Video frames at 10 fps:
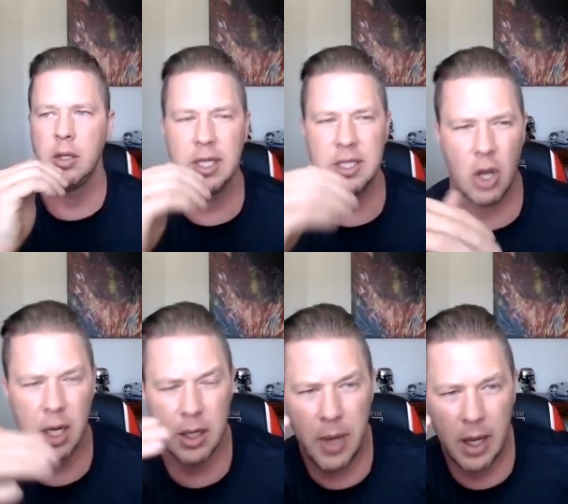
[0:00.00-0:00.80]
you know, they
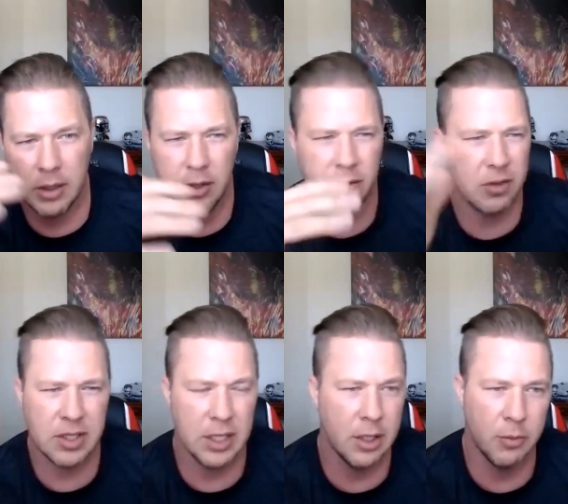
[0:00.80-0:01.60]
talk about you
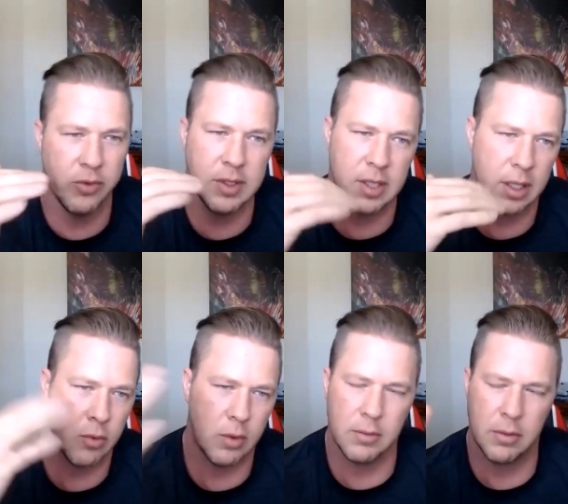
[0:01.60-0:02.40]
ever seen in the movies
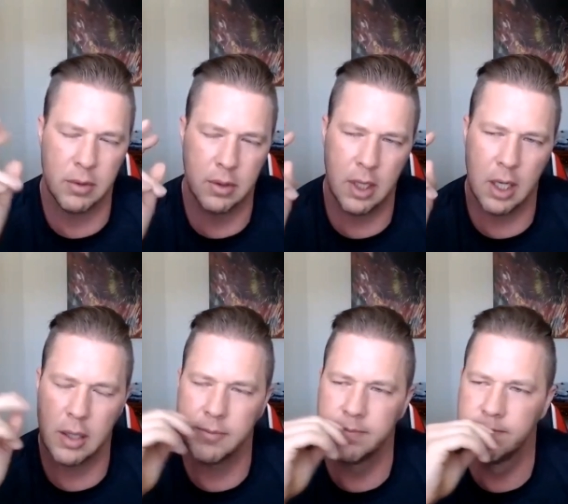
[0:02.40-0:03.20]
like when
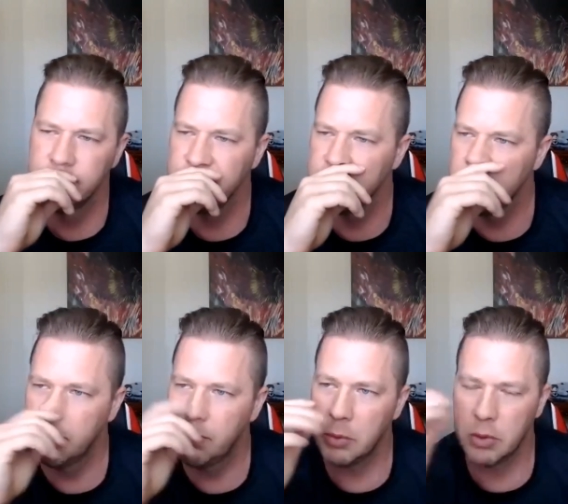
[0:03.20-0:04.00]
um,
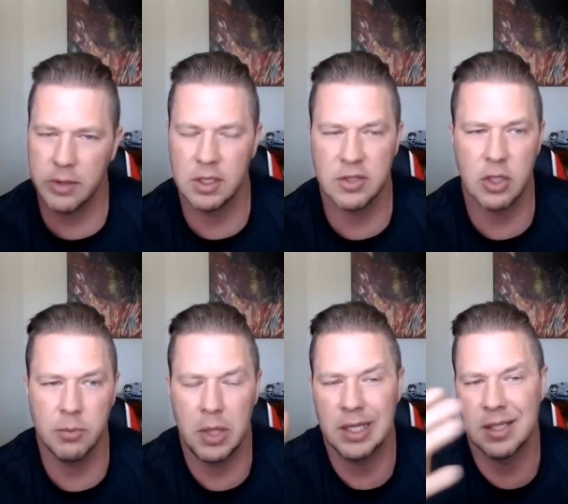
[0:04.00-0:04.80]
people live in a
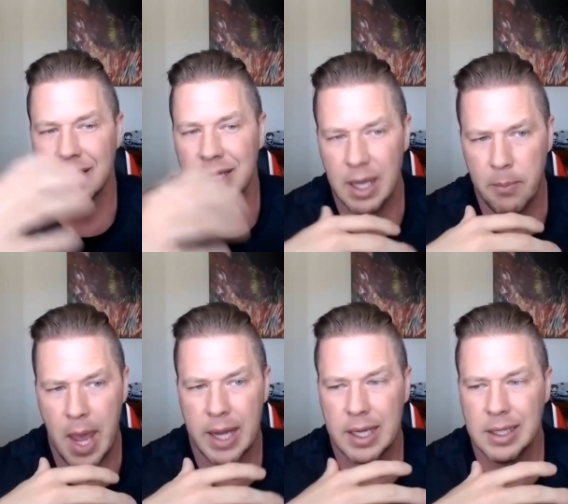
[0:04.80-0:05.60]
certain place and they get
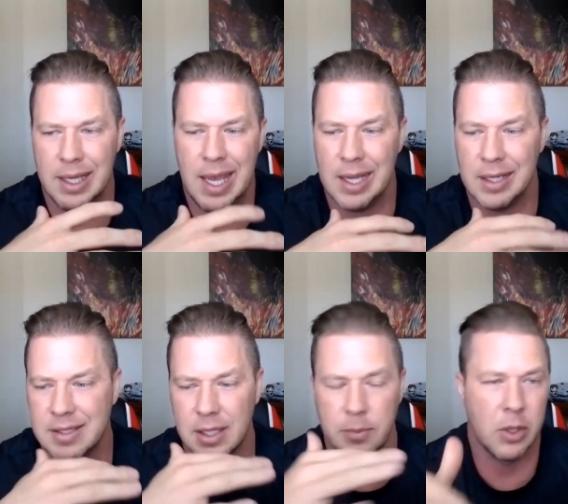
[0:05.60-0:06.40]
back and they can't
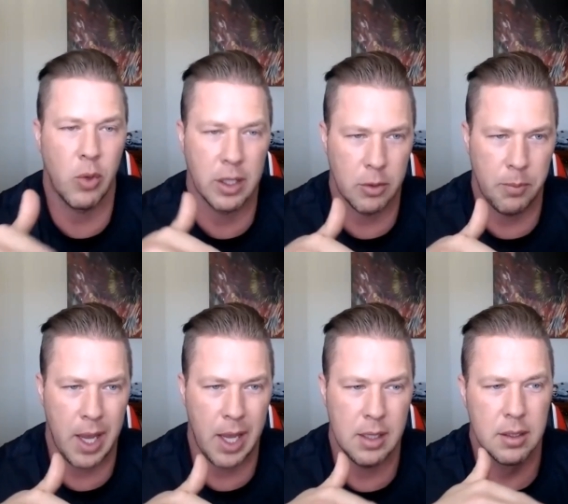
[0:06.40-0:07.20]
sleep in a regular
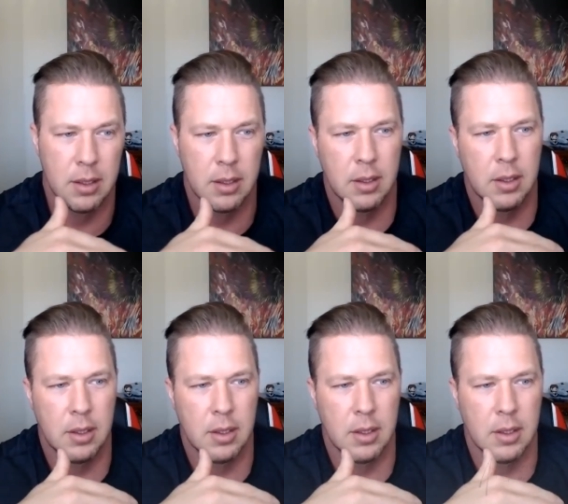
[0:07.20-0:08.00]
bed,
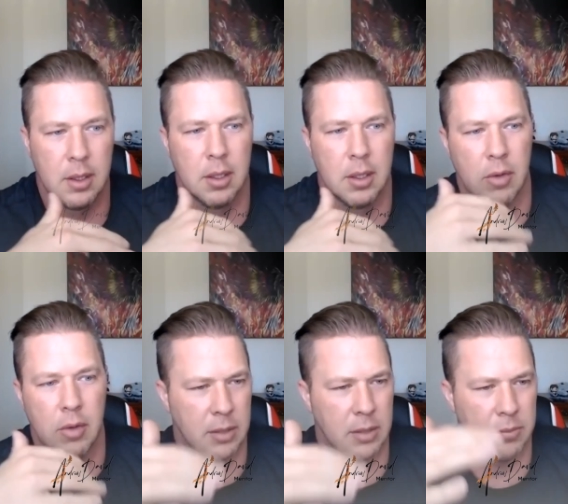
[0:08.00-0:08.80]

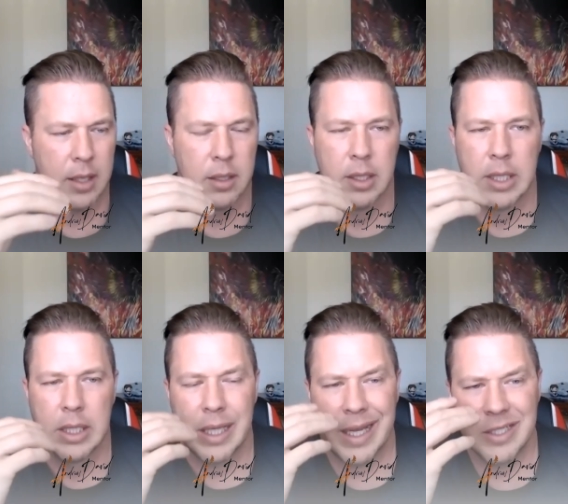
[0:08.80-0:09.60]
right? Something like that.
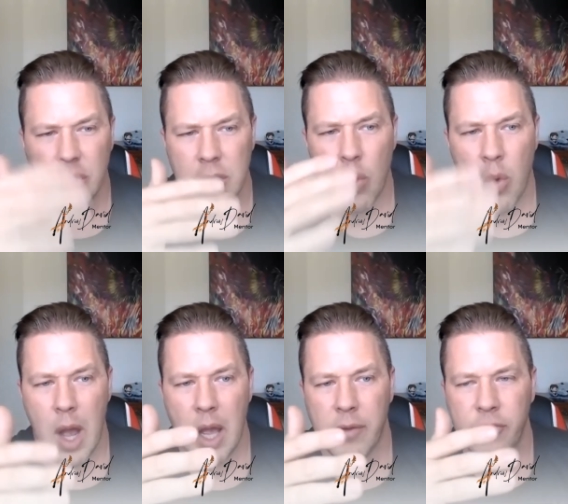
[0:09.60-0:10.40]
It took a
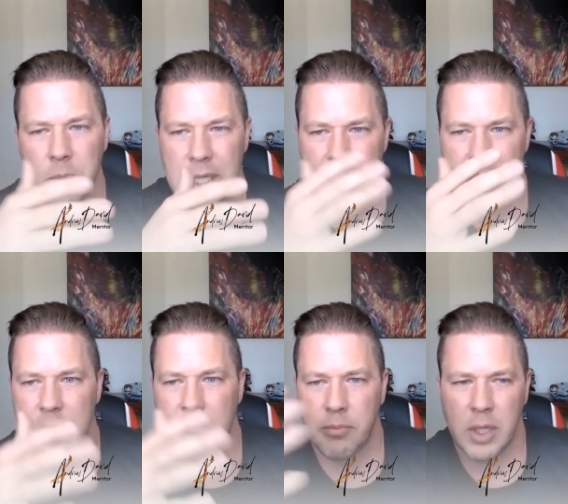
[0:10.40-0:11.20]
while for me to
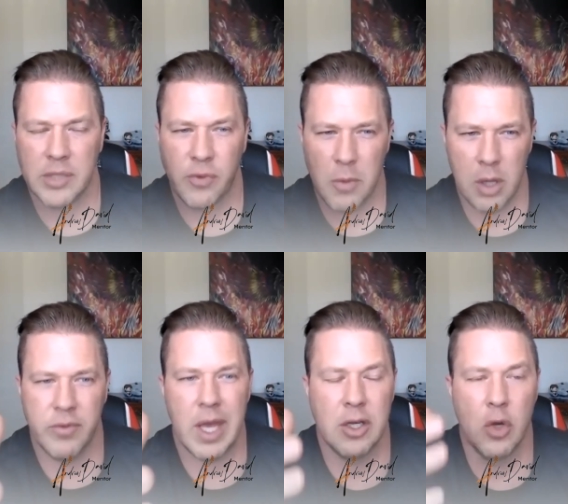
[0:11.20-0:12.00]
decompress from all
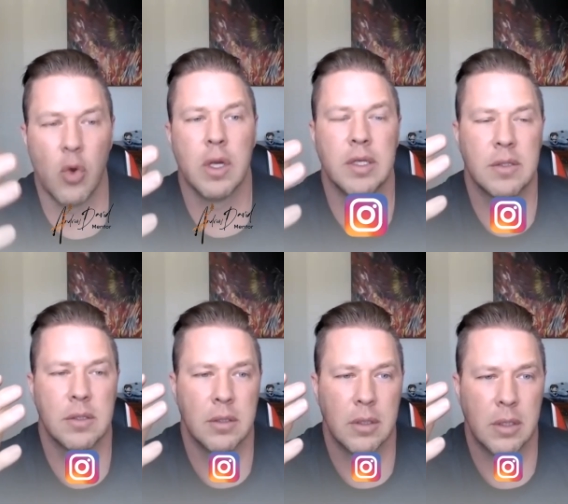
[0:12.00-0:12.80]
of that
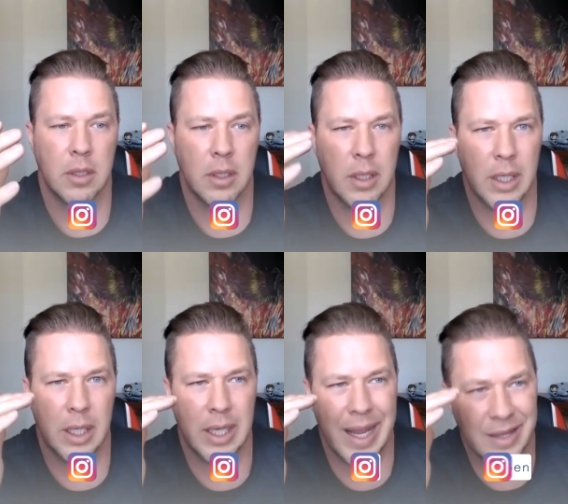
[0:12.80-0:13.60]
noise
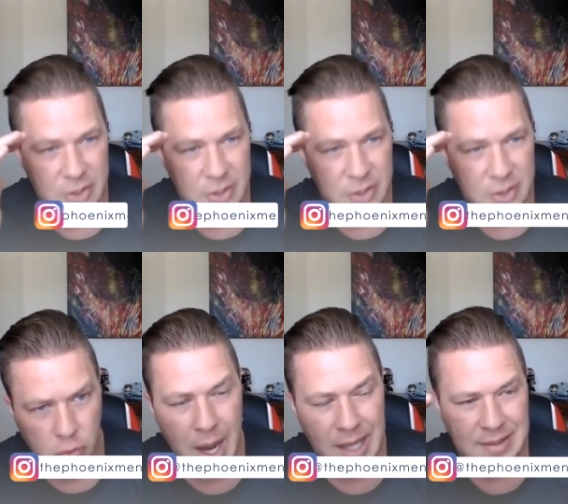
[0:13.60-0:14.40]
and, and the
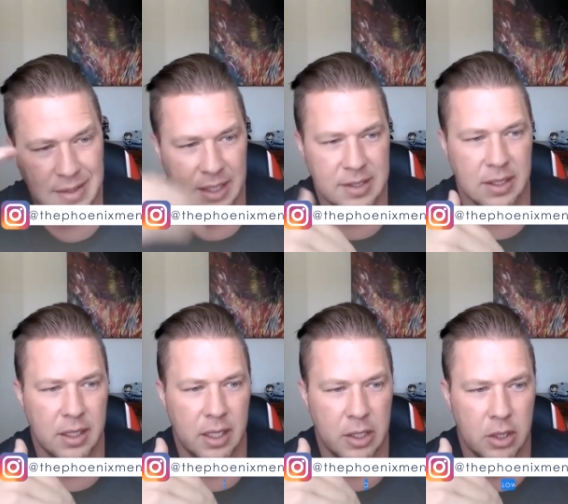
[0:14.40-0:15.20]
stress that's